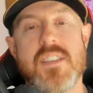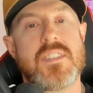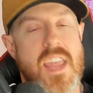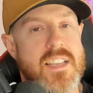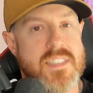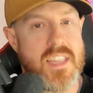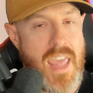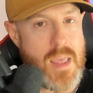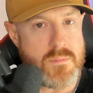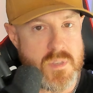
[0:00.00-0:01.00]
This takes the
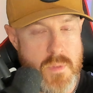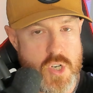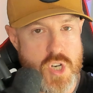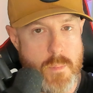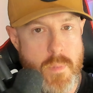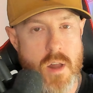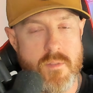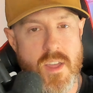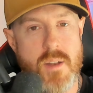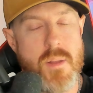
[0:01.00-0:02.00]
gamesmanship out
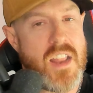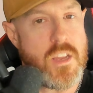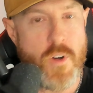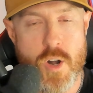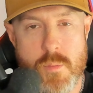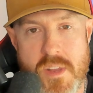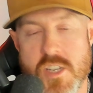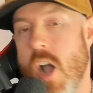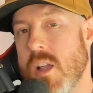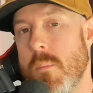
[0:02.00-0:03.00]
of it, and you've heard me
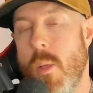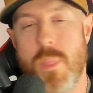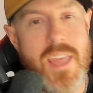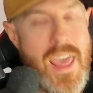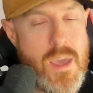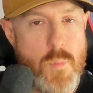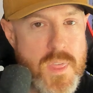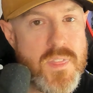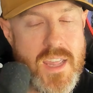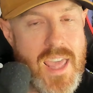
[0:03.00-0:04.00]
talk about the game
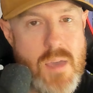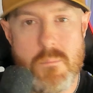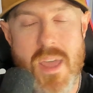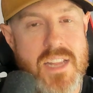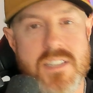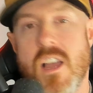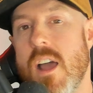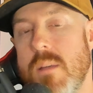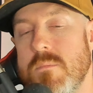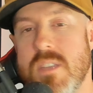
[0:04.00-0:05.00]
within the game many
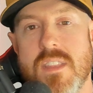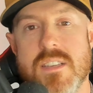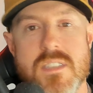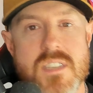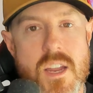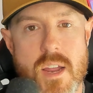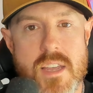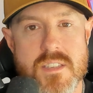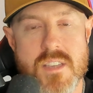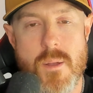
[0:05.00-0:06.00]
times in this
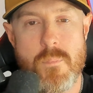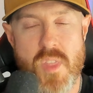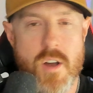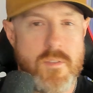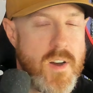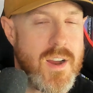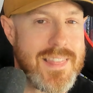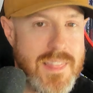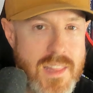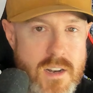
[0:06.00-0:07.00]
series. There are very
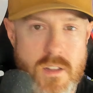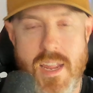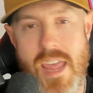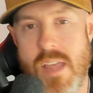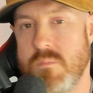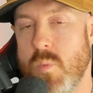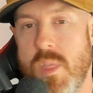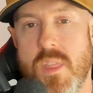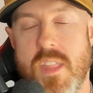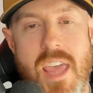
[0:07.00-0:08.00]
little games
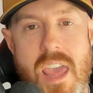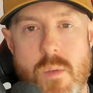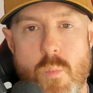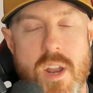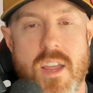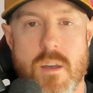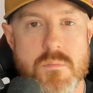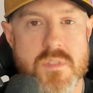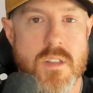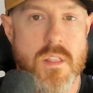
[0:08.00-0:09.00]
within the game when it
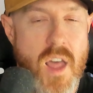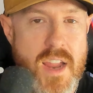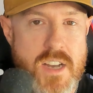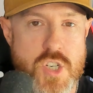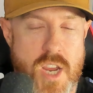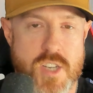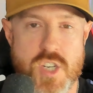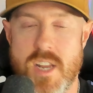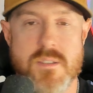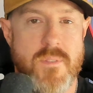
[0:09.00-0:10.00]
comes to line
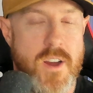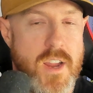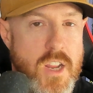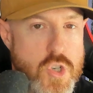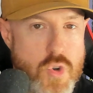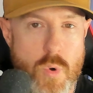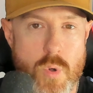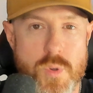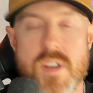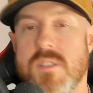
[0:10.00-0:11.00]
changing. It is very
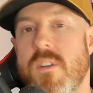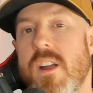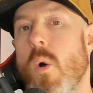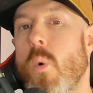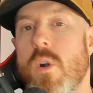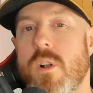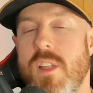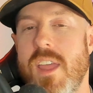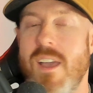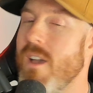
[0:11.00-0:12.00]
controlled, it is very
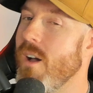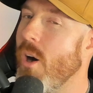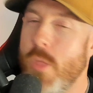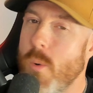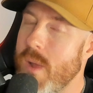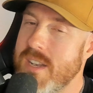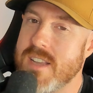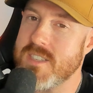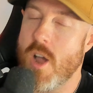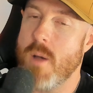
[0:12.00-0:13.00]
orderly, although it
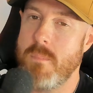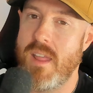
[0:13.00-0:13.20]
does not